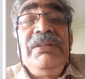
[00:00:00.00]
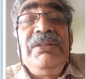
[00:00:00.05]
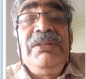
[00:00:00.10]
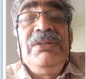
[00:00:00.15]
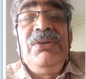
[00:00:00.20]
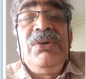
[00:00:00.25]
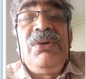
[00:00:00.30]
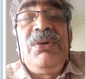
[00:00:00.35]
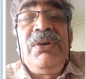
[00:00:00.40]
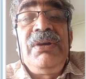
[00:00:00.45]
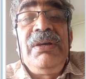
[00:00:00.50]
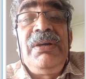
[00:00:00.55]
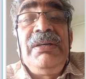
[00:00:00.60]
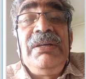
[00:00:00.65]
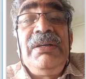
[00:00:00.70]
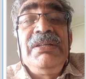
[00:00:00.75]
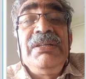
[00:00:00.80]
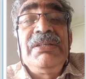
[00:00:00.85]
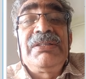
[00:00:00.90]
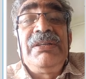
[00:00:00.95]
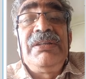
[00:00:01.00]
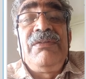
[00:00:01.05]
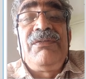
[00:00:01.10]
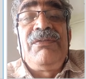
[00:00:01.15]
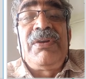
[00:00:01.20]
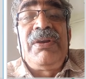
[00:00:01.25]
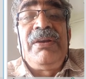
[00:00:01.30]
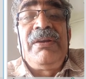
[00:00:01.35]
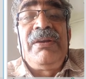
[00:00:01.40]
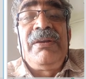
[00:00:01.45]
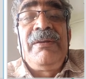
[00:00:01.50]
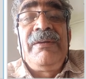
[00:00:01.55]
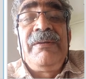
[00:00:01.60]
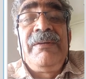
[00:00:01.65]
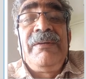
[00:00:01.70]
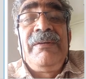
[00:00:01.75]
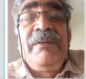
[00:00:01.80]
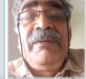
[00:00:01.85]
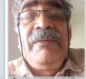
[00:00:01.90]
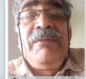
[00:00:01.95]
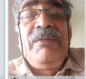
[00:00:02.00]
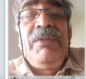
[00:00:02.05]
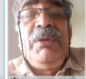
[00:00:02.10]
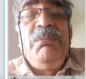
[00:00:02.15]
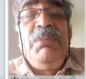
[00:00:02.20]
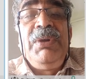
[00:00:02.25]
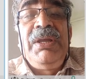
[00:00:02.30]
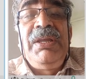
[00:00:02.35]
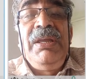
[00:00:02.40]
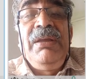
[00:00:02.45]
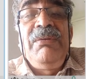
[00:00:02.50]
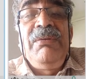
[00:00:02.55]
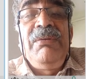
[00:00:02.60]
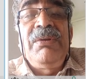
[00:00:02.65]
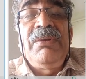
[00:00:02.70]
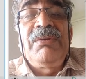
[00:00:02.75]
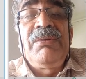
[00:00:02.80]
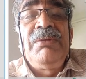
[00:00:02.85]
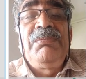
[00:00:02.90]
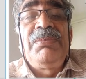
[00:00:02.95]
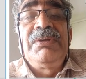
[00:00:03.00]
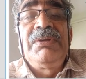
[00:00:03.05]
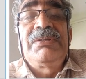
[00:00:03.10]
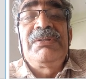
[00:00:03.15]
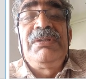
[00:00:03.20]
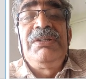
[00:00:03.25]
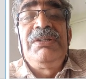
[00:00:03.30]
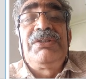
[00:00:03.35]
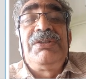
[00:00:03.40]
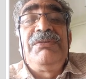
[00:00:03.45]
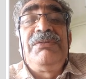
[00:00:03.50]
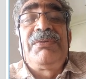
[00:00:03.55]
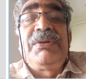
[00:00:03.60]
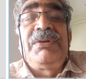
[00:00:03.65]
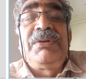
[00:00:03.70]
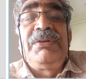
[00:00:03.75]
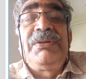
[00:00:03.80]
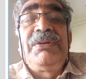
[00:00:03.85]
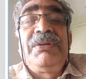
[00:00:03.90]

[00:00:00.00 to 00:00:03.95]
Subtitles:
Knowledge is different. The behavior of the person is different.